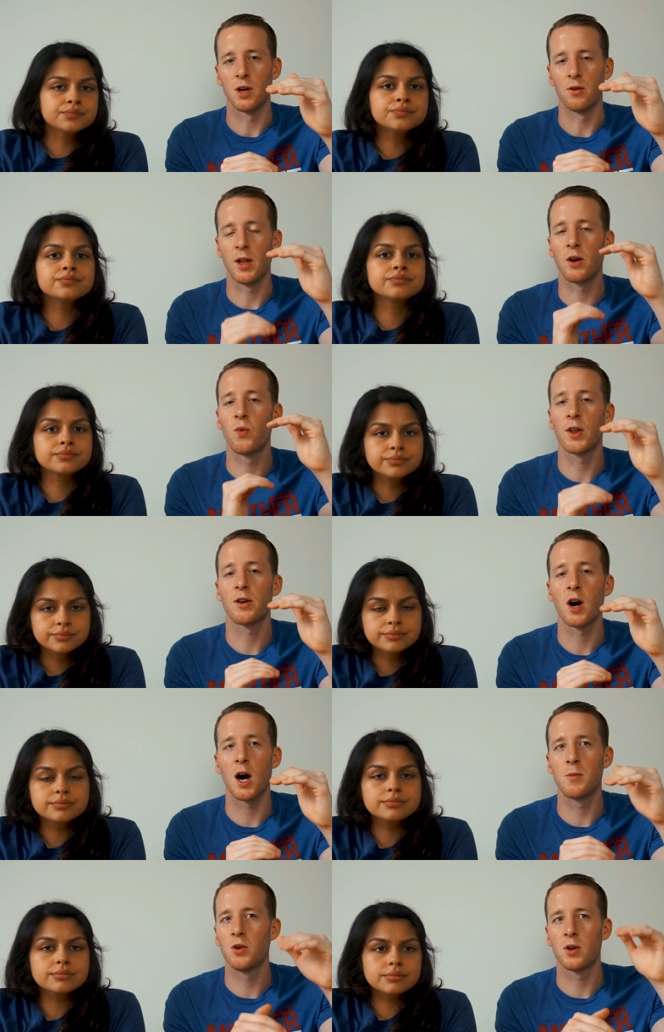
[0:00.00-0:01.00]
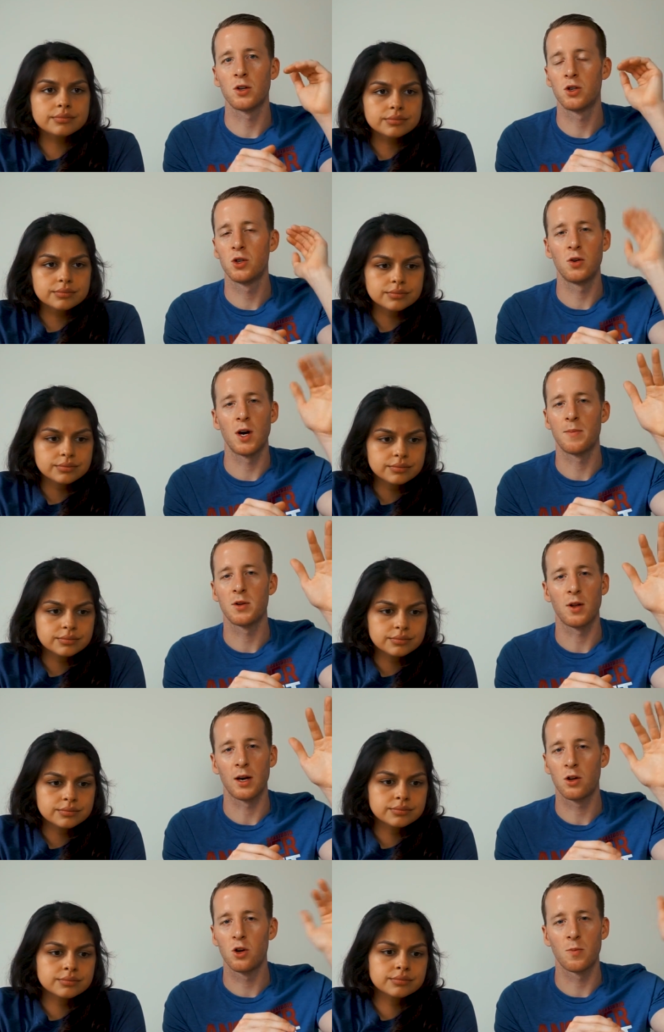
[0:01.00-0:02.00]
Speaker 1: though. Like with carbs, you can shoot up to
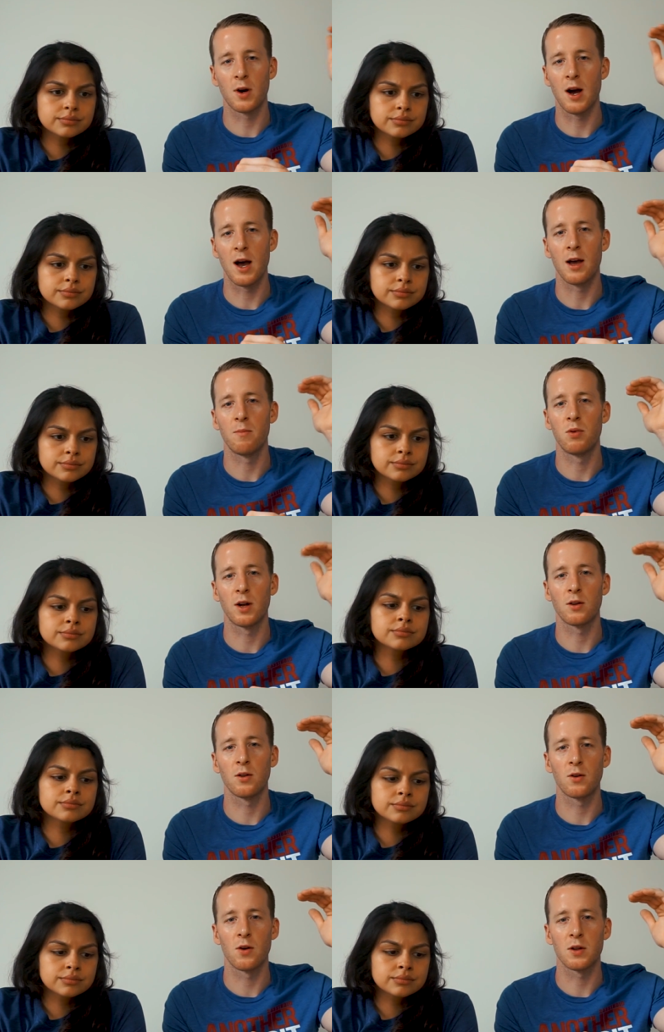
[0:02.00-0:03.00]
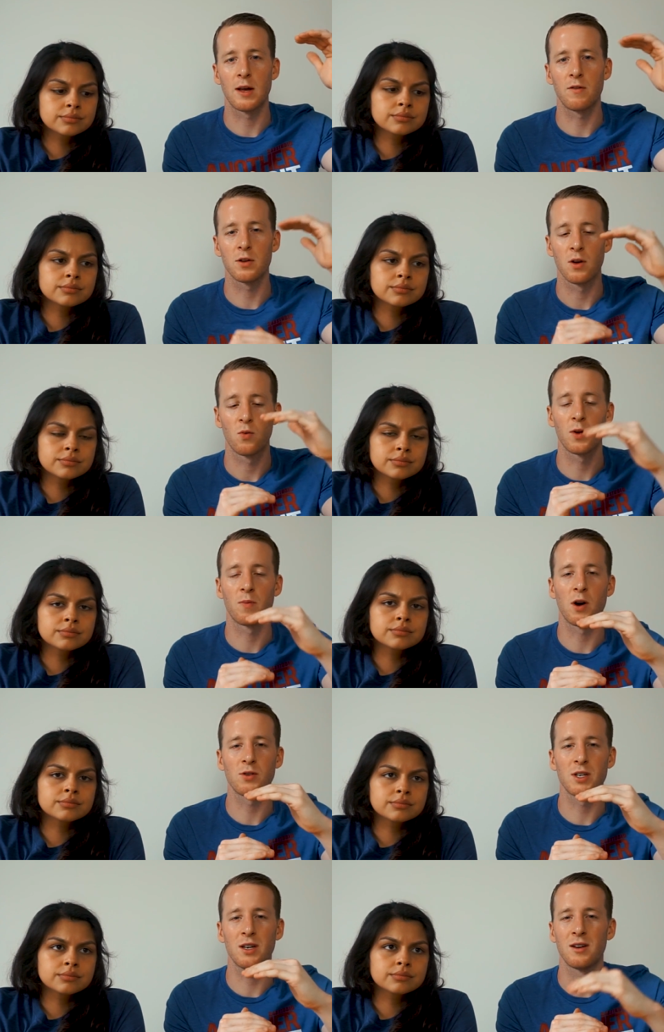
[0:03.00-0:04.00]
like super high blood glucose levels. With
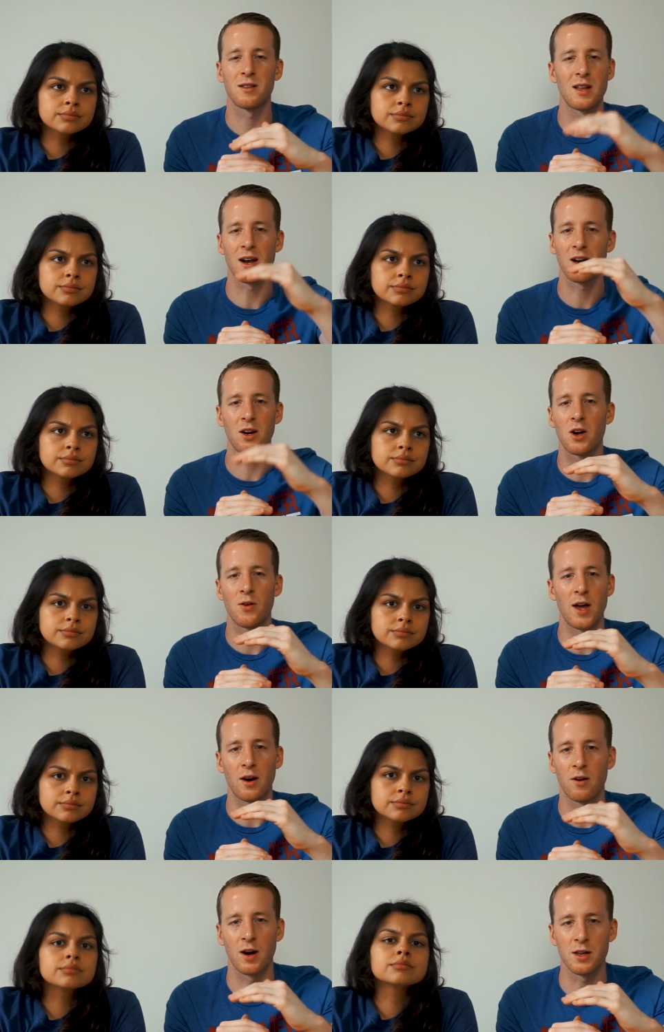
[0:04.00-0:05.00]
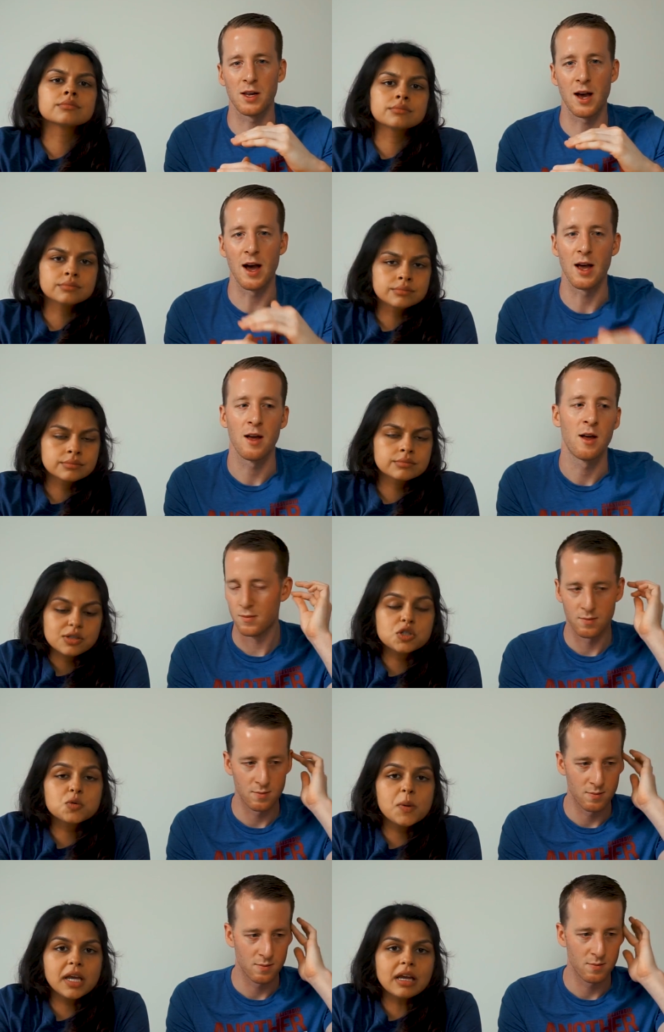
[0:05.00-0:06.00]
protein, it's not going to go that crazy crazy high.
Speaker 2: So
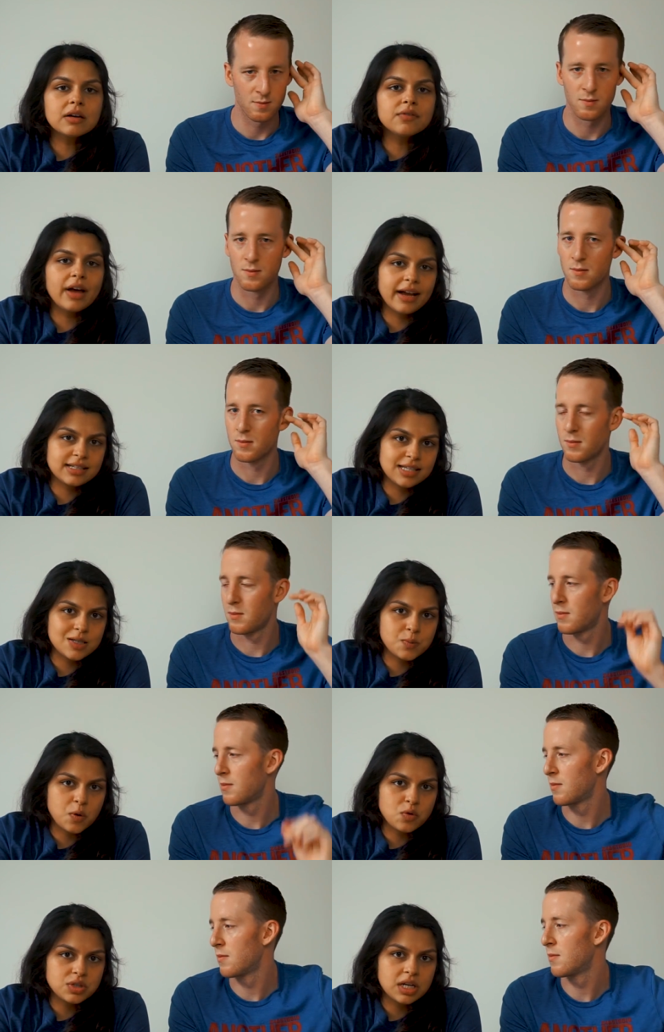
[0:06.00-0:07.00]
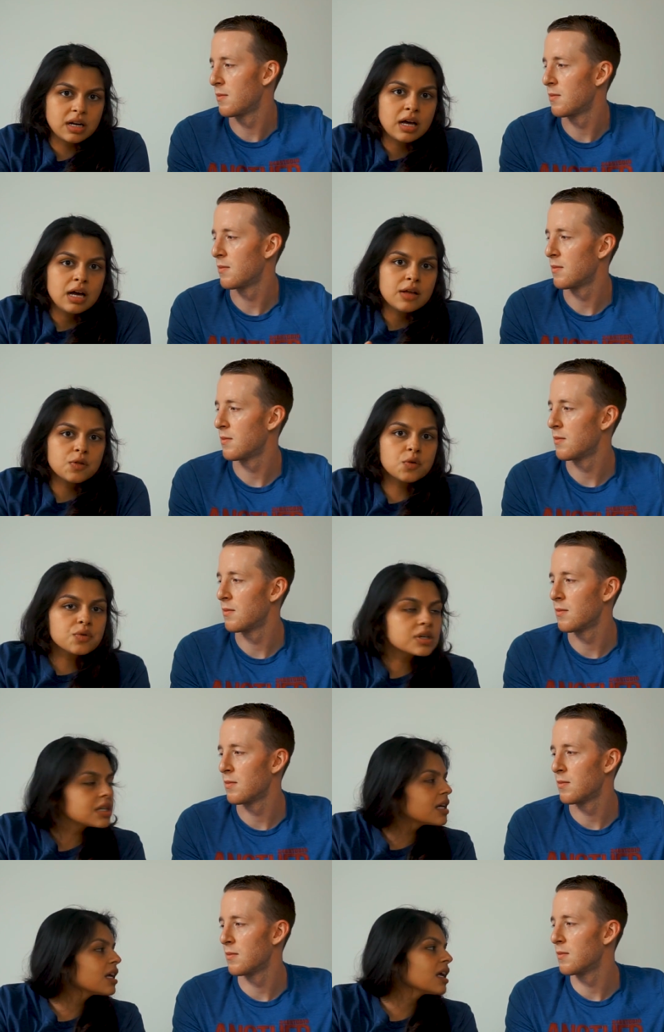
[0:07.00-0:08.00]
speaking of excess protein, there
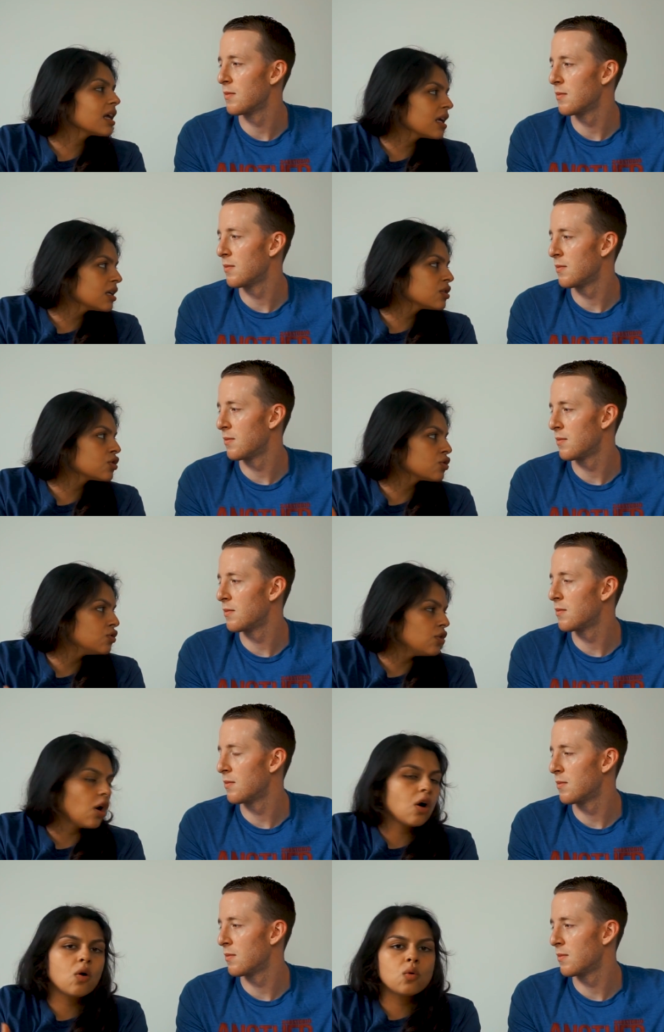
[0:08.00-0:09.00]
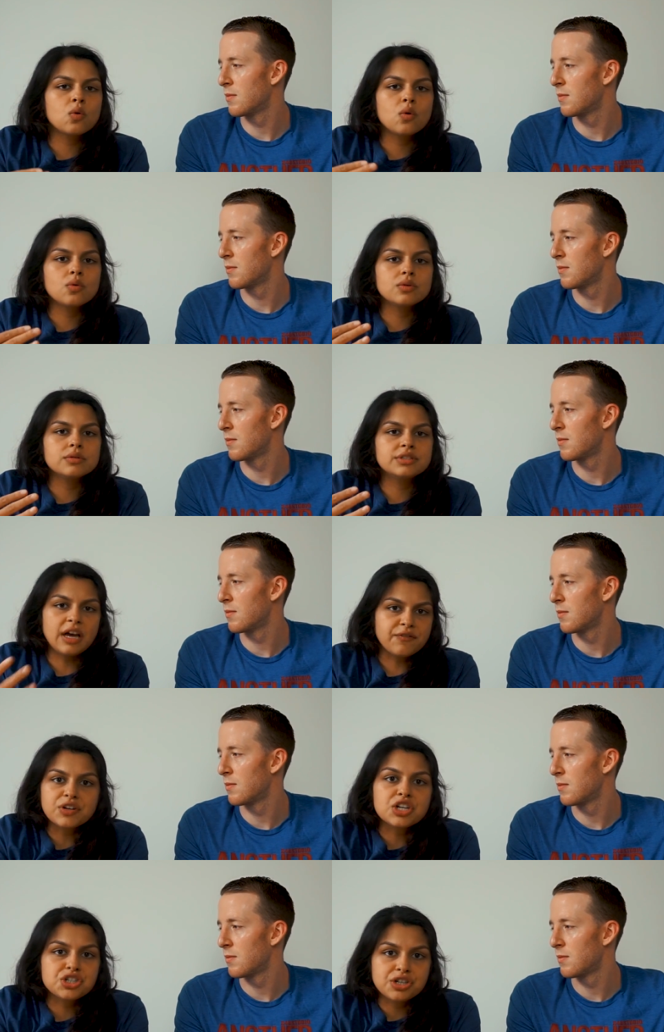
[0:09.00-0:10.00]
really is no
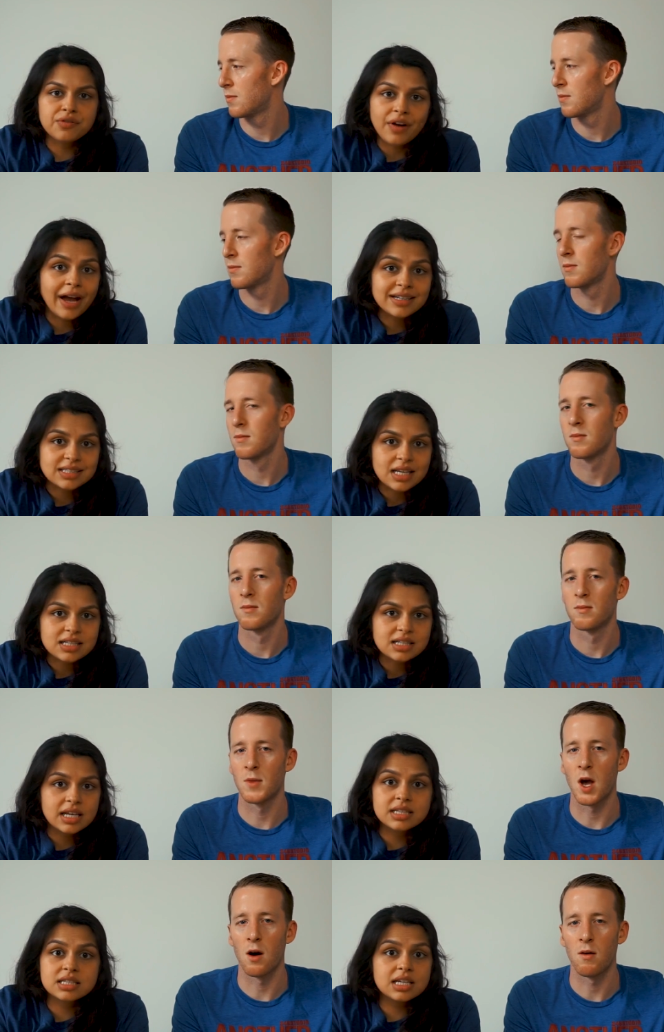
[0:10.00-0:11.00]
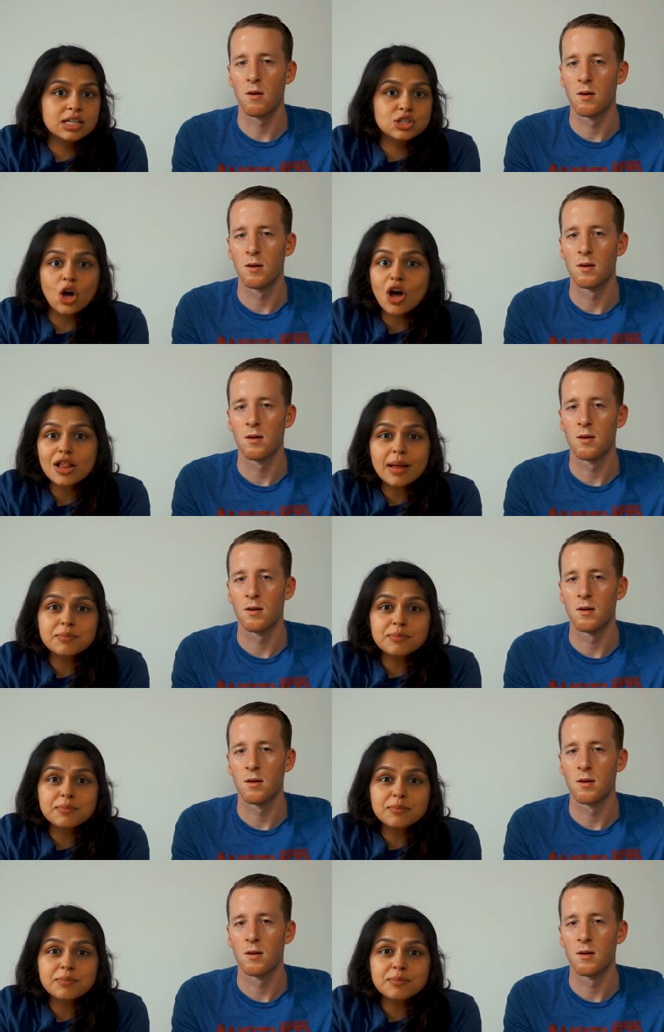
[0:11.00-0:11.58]
definition of excess. No. It's, it's all